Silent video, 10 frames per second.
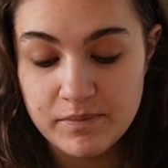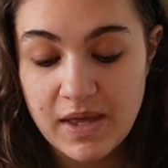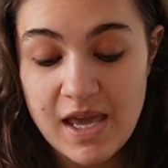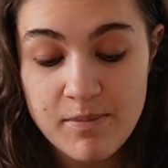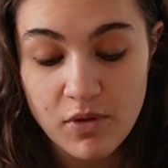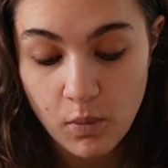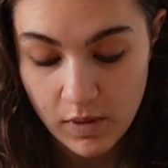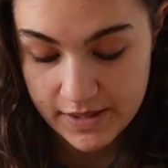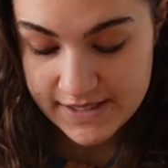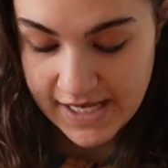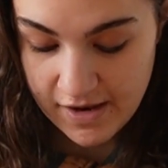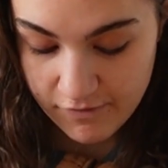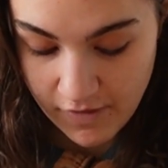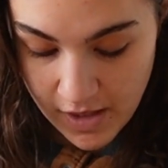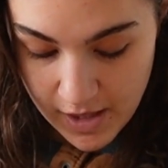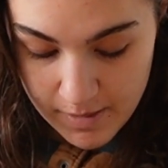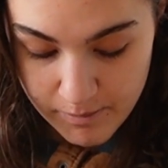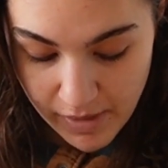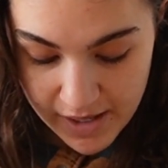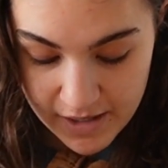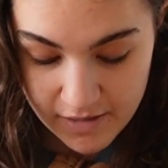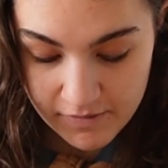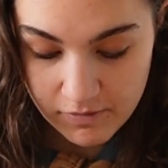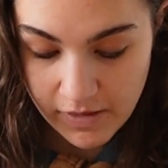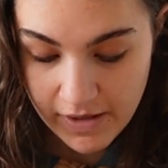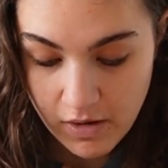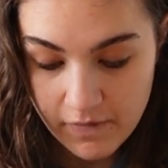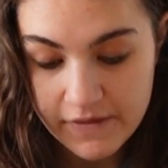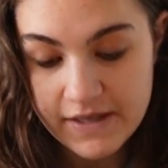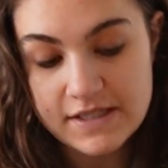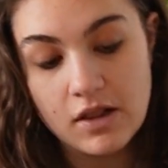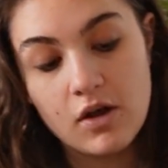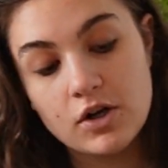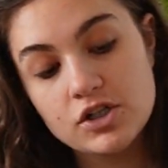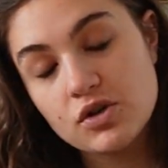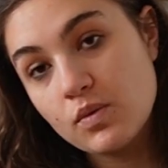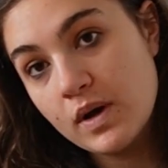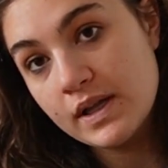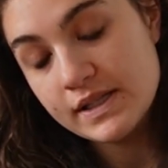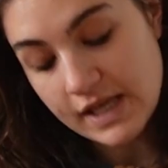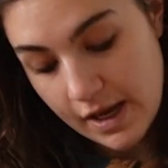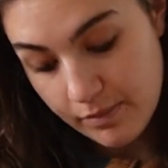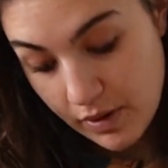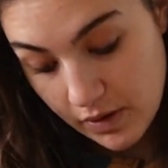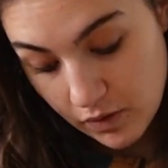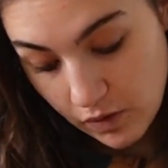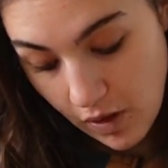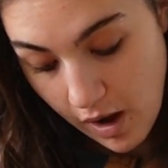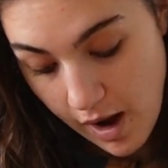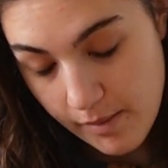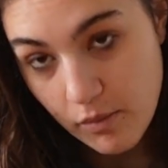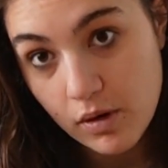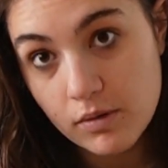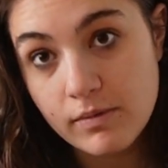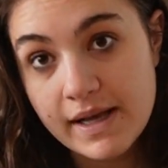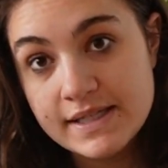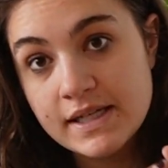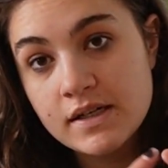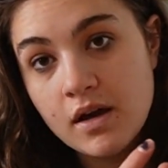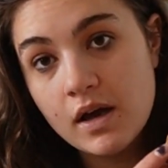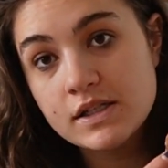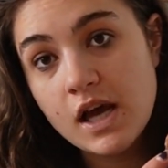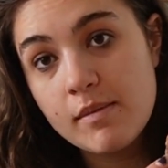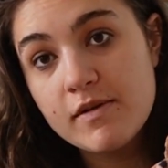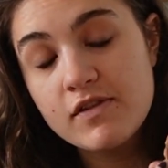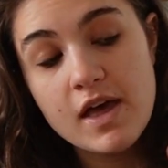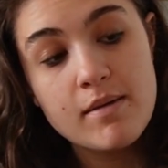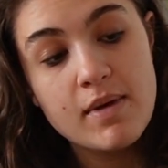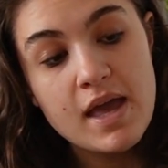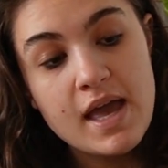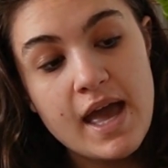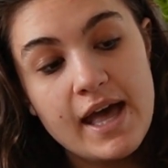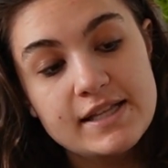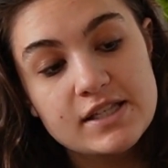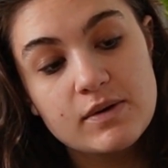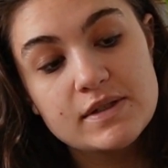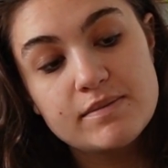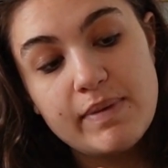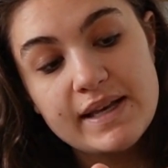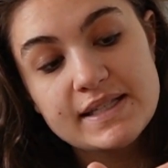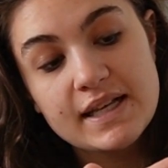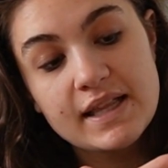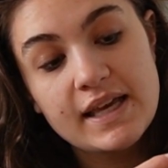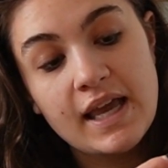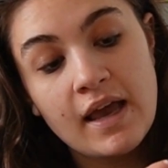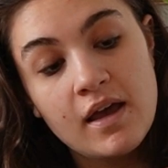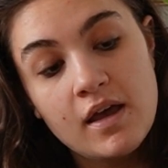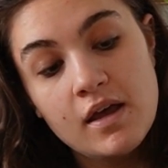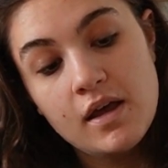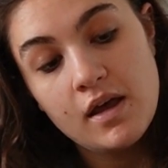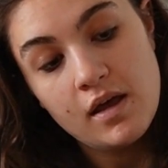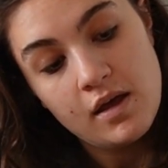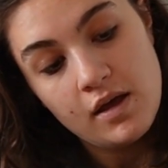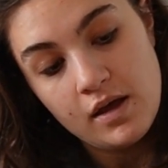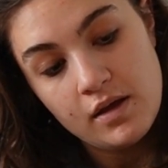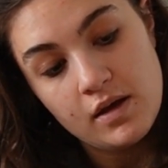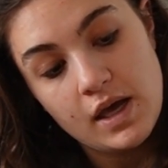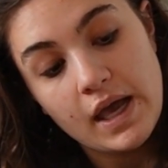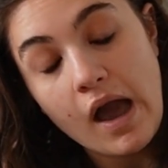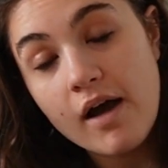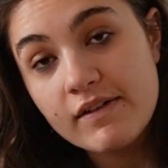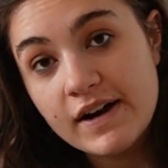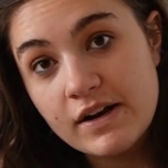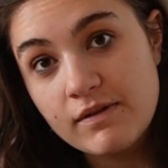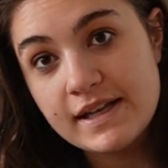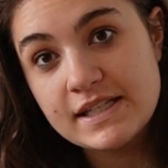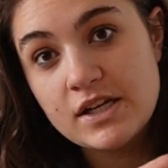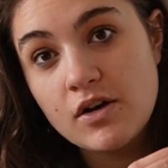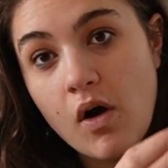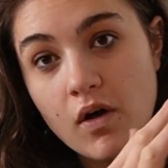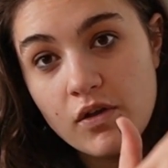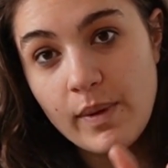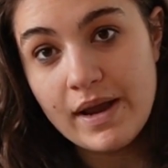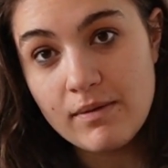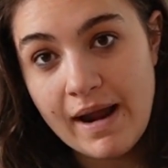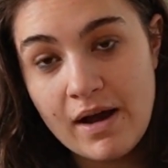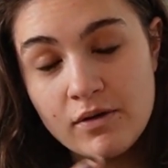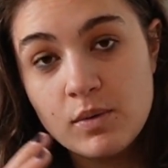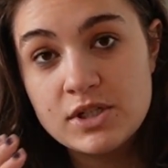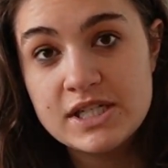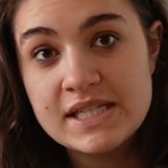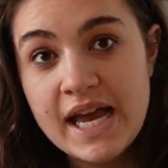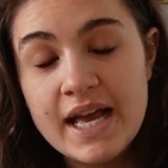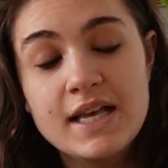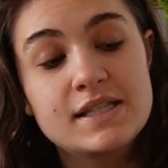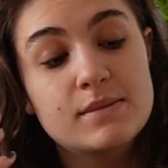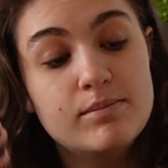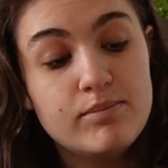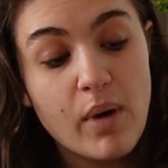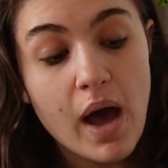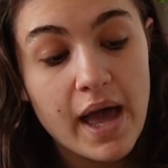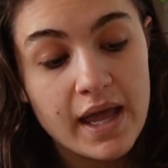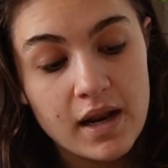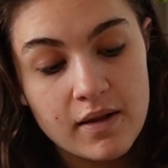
keep the wood safe, but like on these larger ones, I put a lot more resin on top of them, and so it's basically covered in resin all the way around, which is nice, but